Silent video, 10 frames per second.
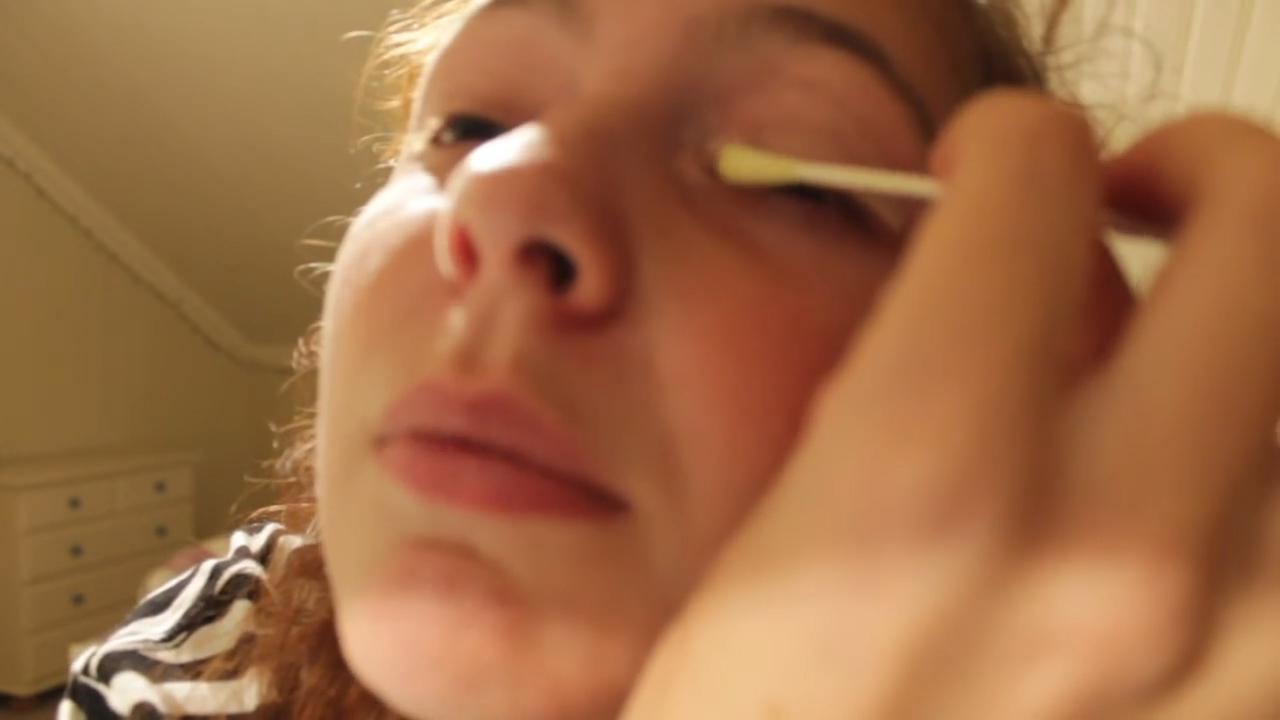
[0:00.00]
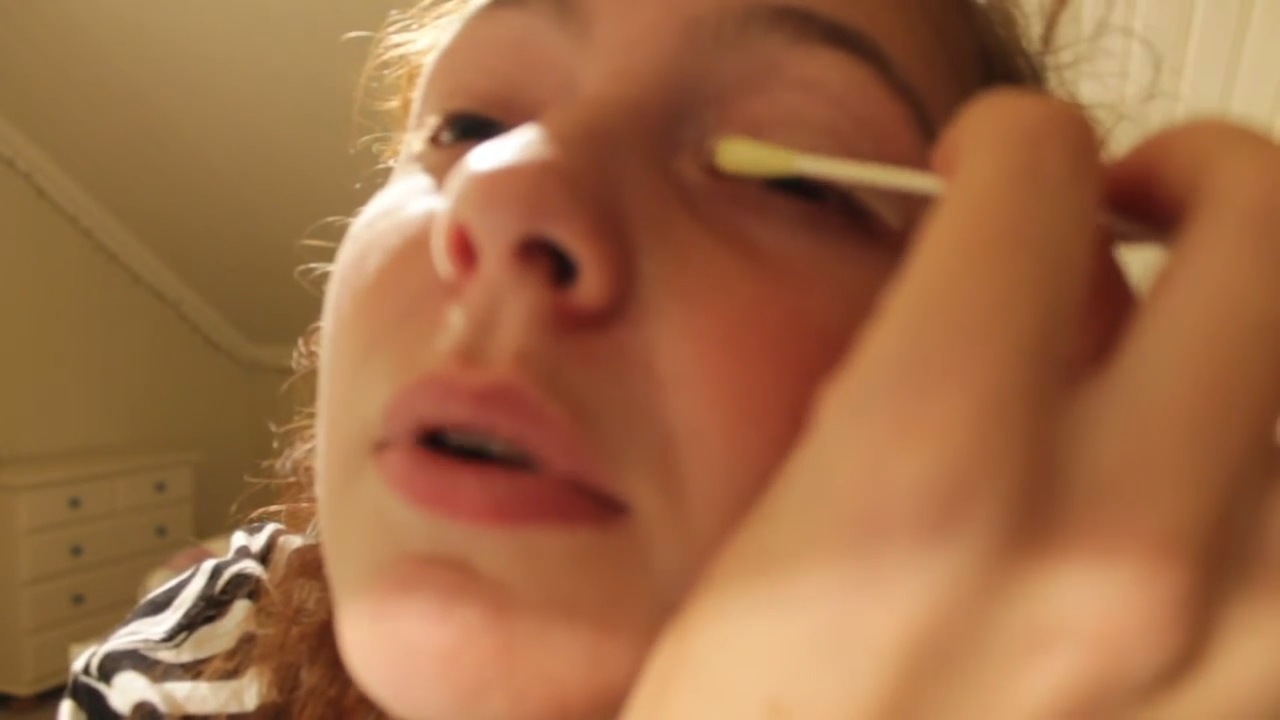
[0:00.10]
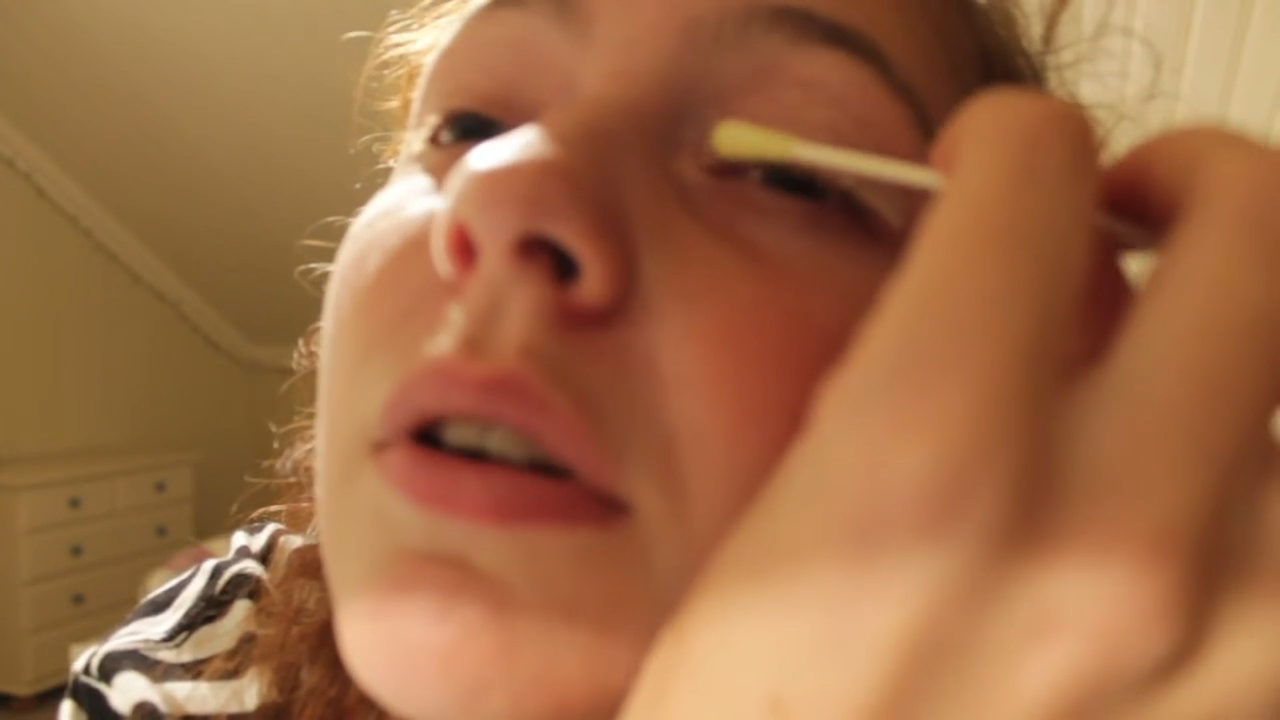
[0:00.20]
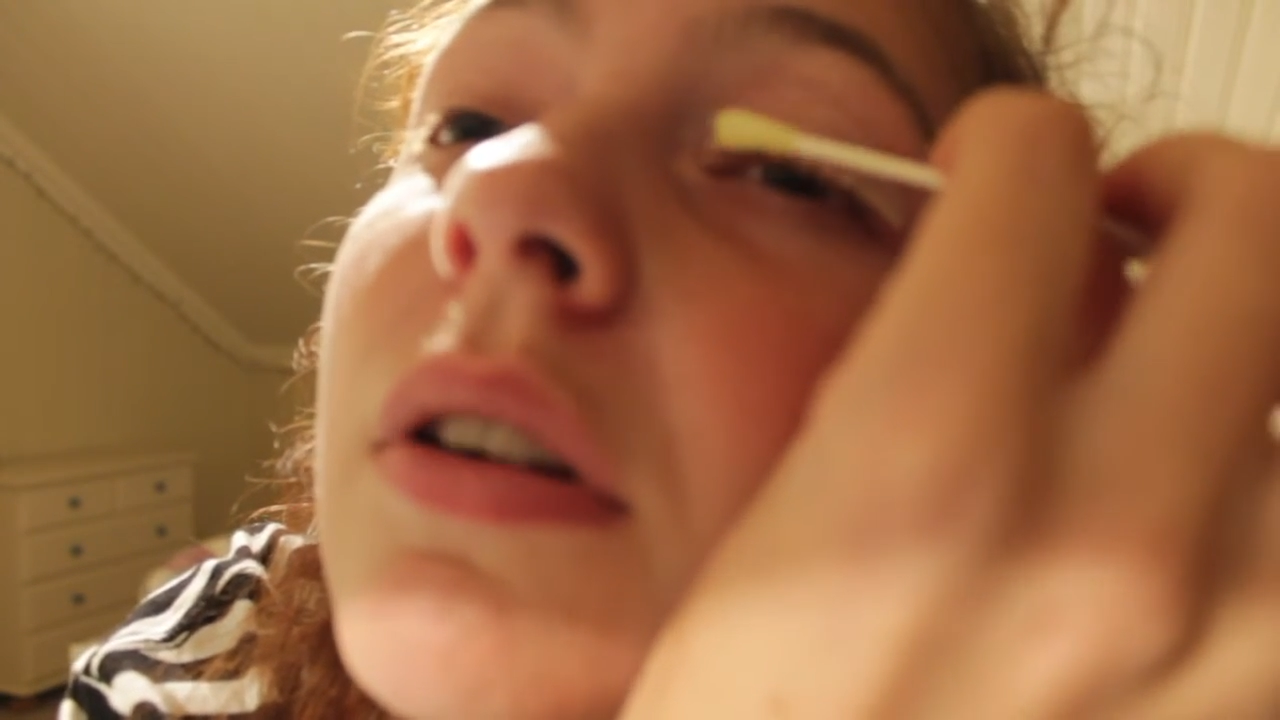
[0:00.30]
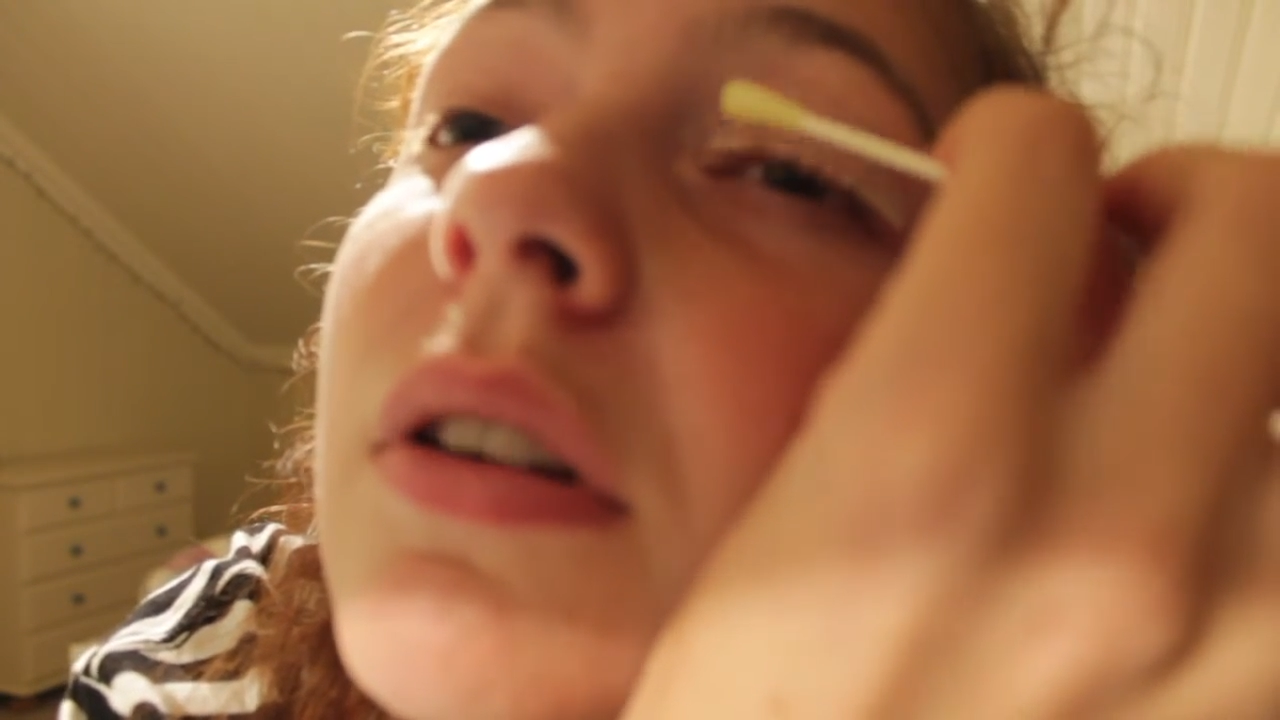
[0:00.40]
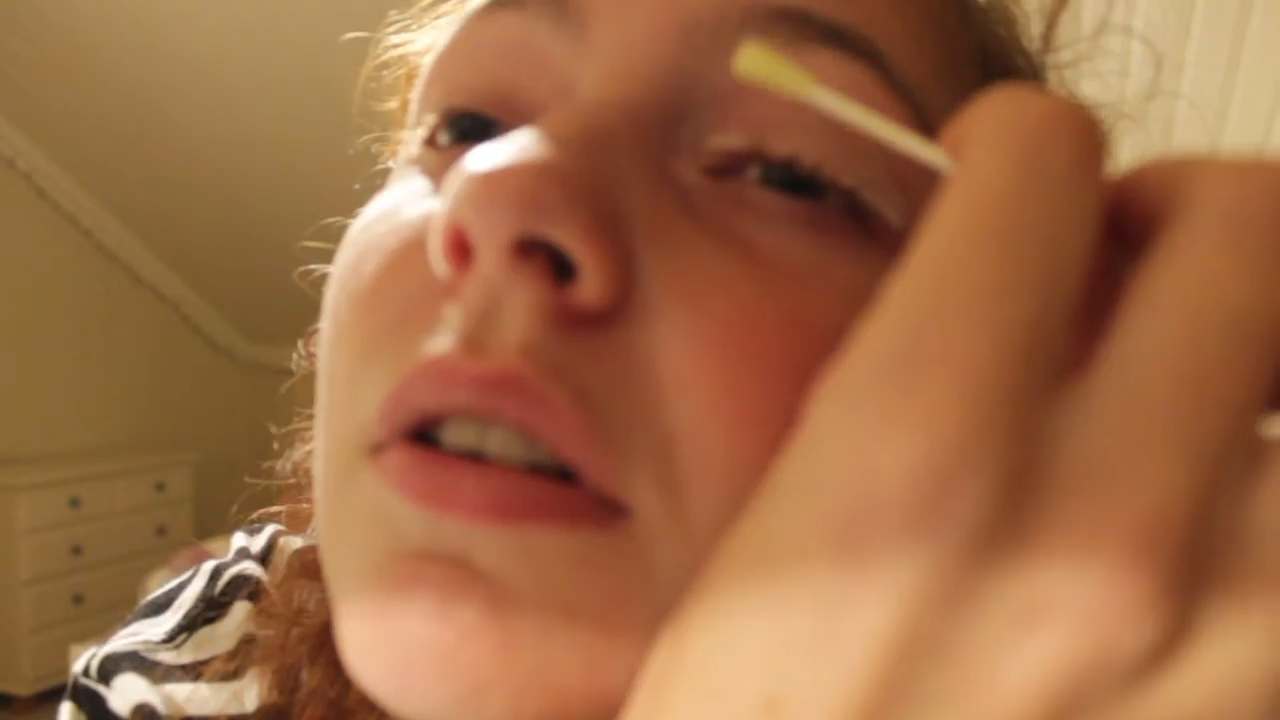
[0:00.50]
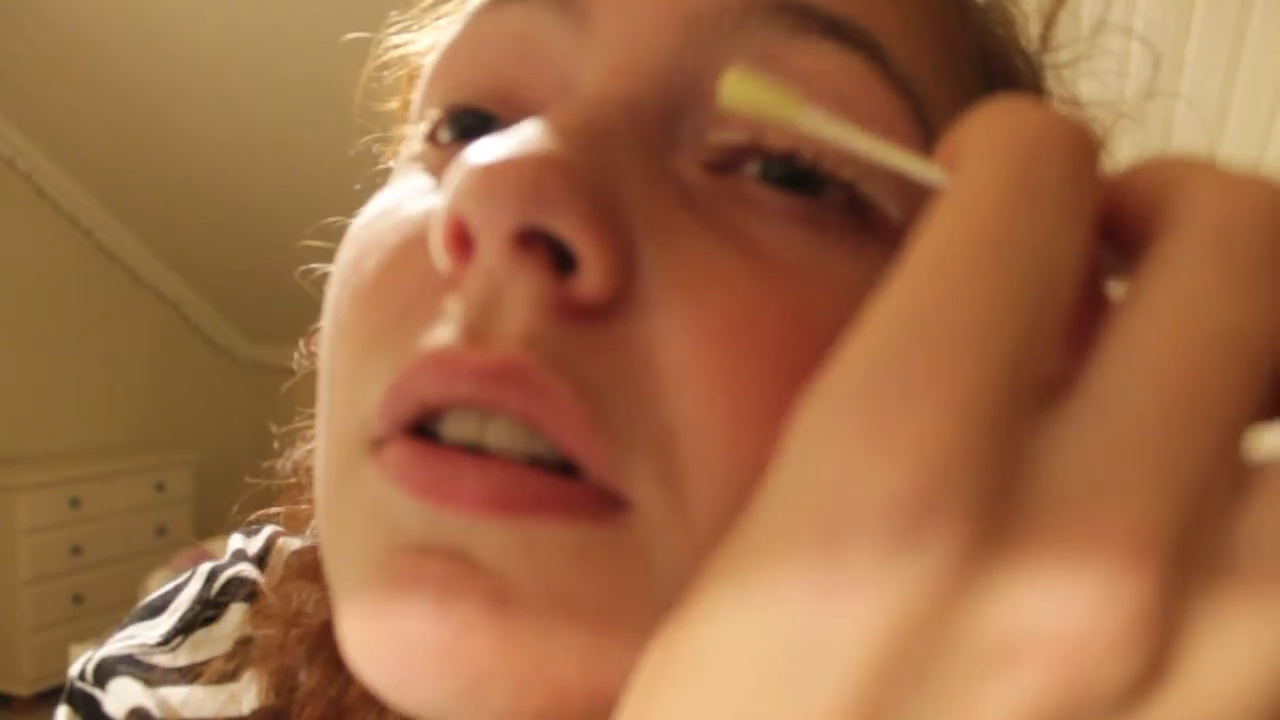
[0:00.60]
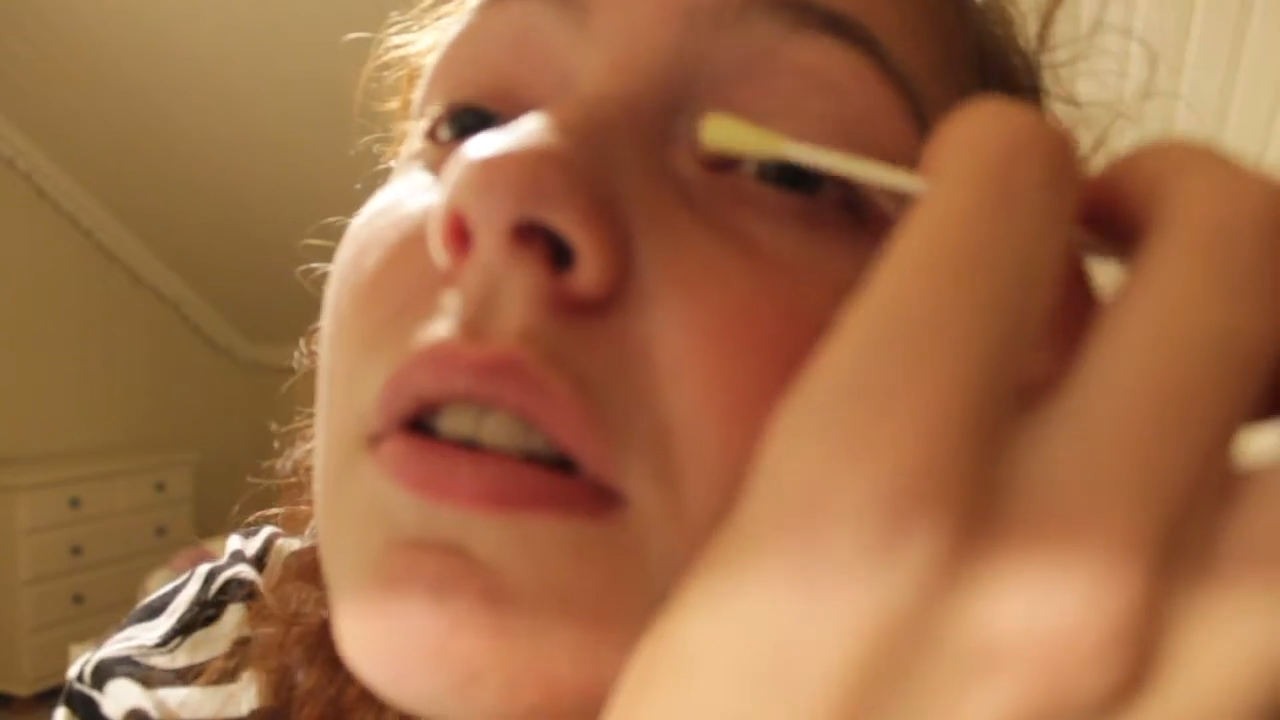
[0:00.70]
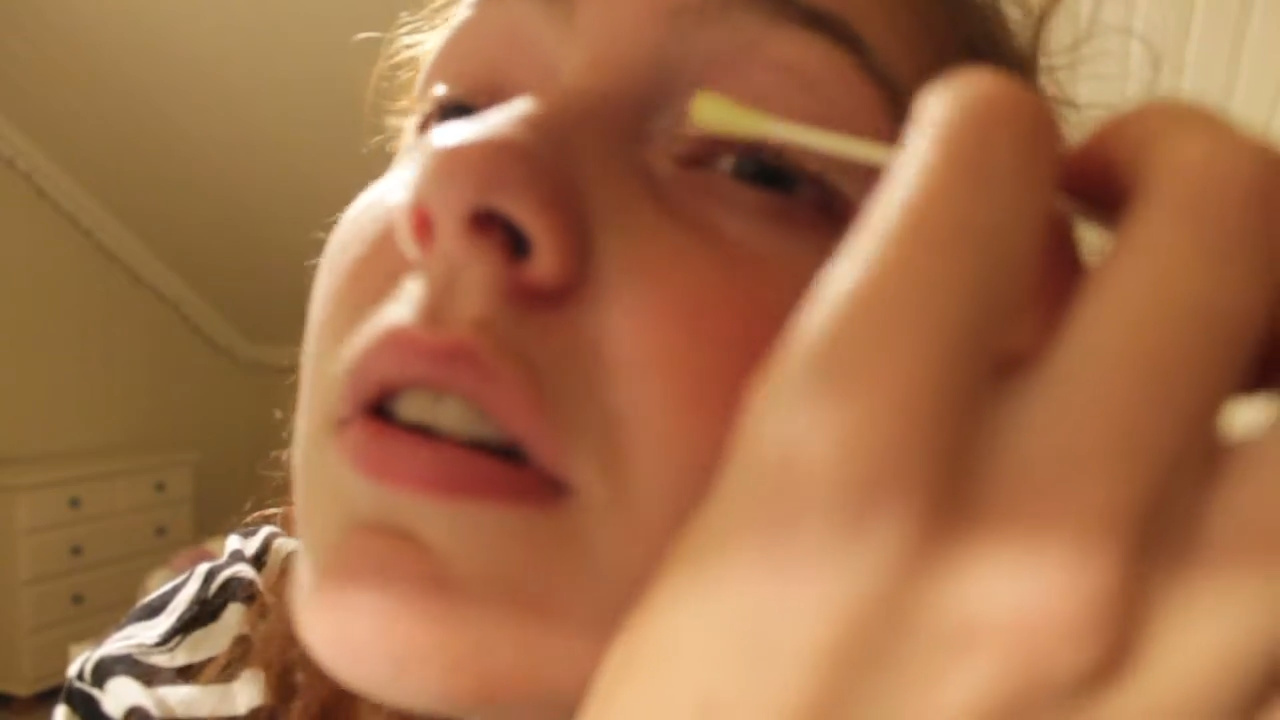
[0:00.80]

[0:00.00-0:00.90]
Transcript: burn?